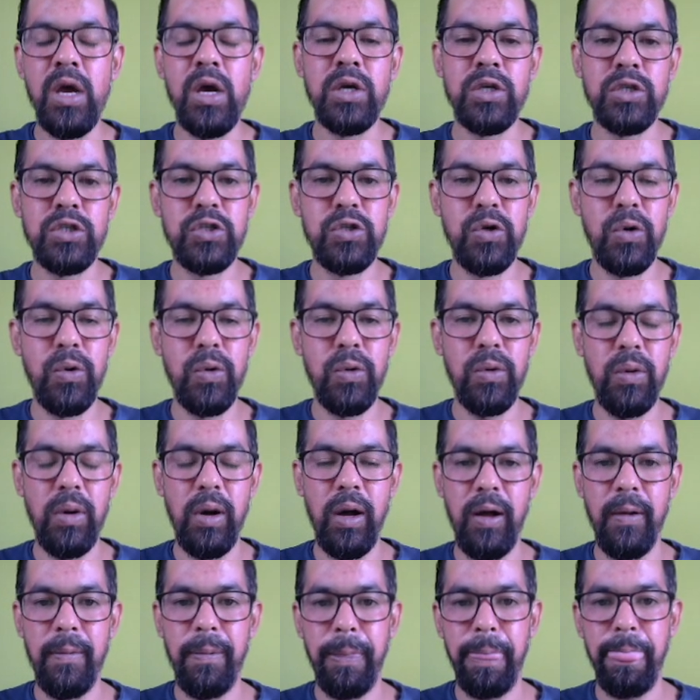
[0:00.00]
So
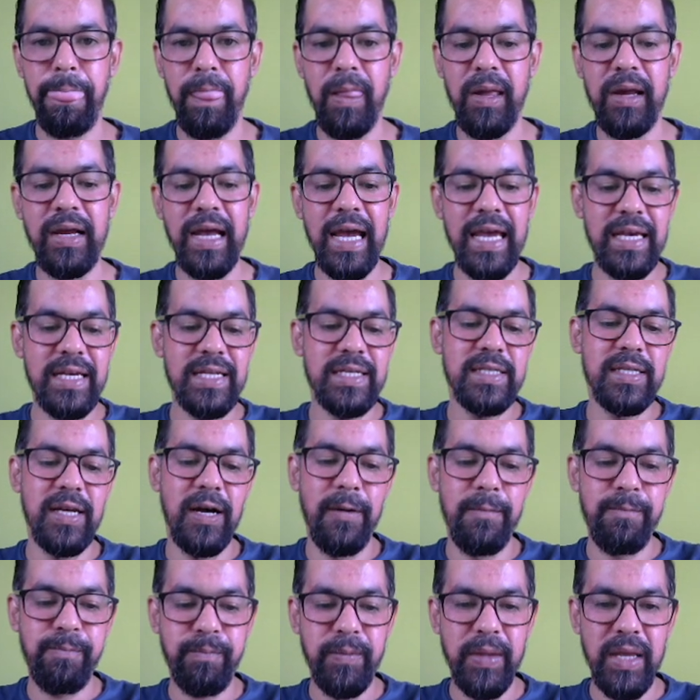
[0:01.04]
guys,
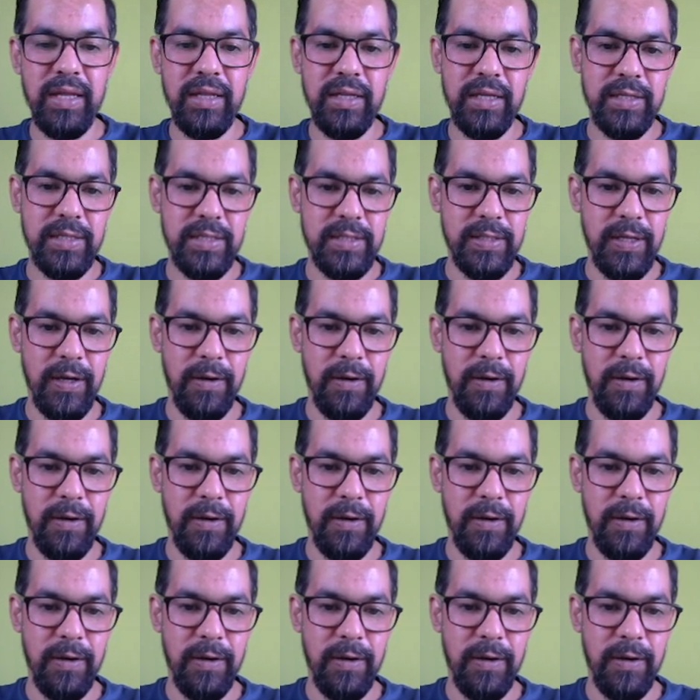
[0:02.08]
in this